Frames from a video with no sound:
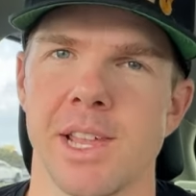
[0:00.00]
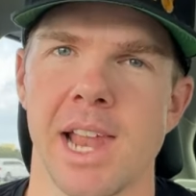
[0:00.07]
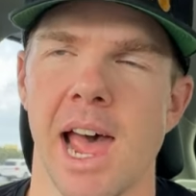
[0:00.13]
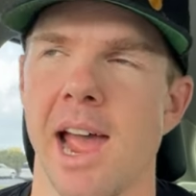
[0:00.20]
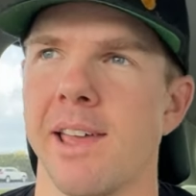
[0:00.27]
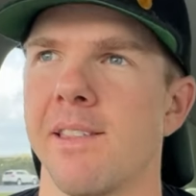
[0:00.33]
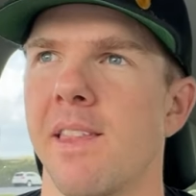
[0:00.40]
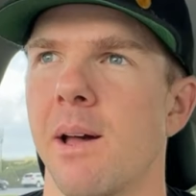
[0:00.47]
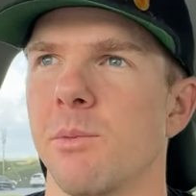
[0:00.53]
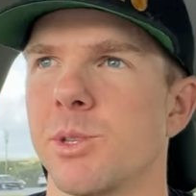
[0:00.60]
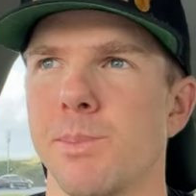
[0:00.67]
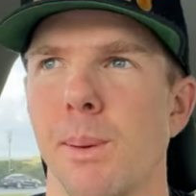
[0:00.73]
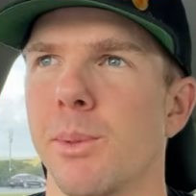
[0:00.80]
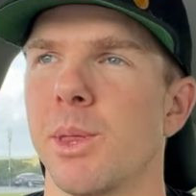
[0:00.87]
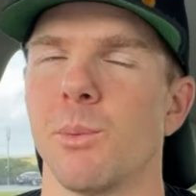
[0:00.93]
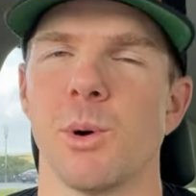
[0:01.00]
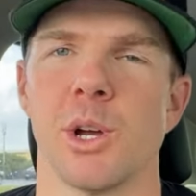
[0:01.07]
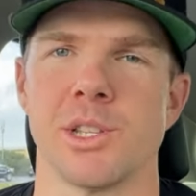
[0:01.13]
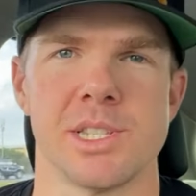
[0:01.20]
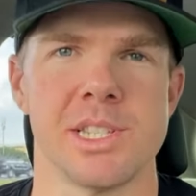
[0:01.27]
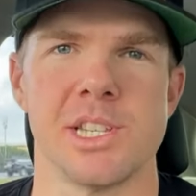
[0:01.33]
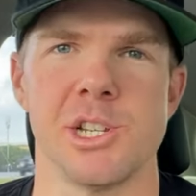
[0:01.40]
the day that that was probably the
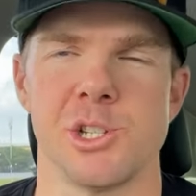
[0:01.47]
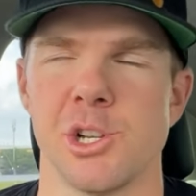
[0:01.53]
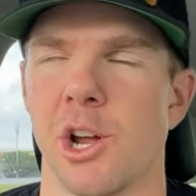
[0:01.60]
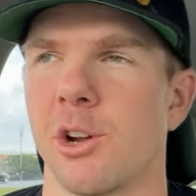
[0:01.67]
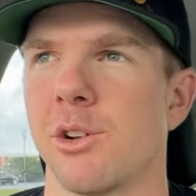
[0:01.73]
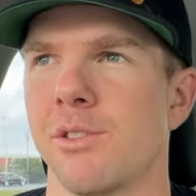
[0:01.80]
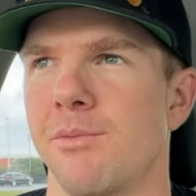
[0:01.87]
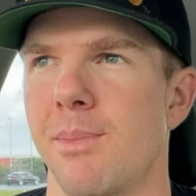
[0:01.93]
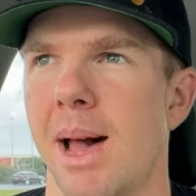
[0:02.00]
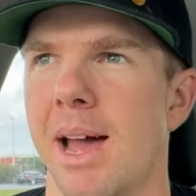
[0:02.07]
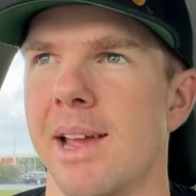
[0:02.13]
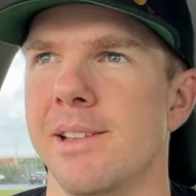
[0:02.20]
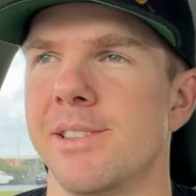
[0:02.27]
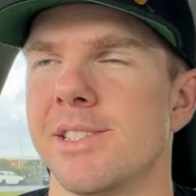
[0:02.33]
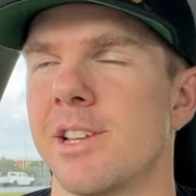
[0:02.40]
worst decision I could have made.